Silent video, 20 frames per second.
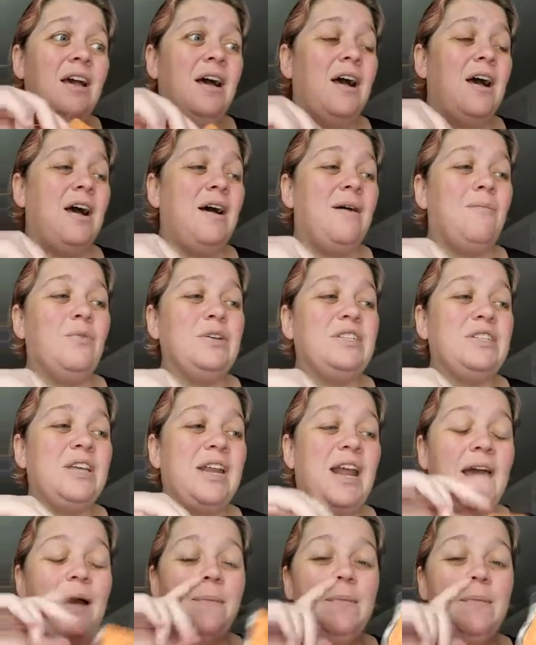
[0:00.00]
what's
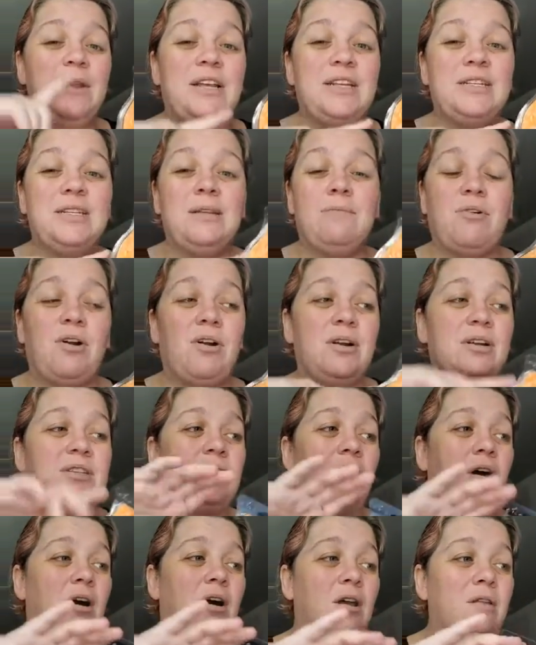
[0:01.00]
going to happen is the bar
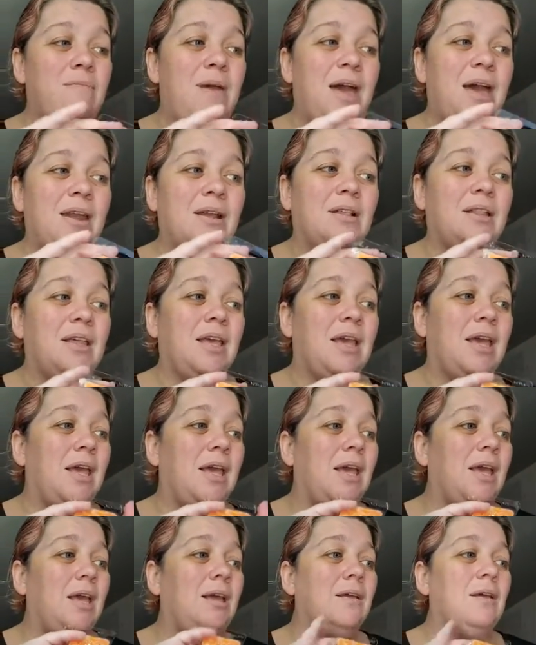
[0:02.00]
is
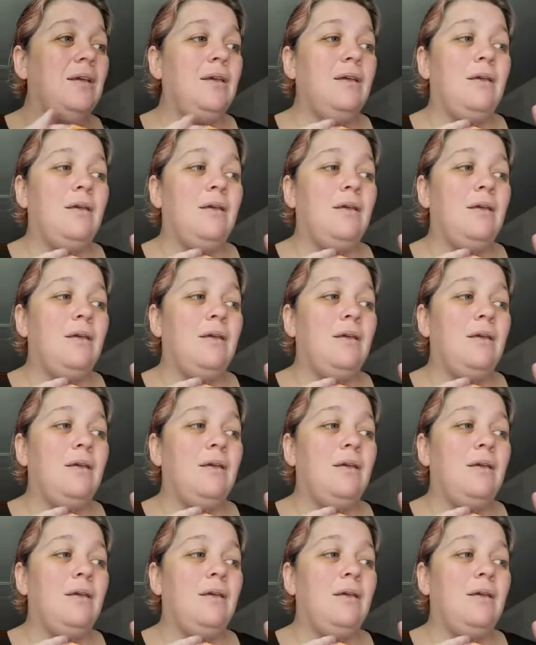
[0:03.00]
automatically,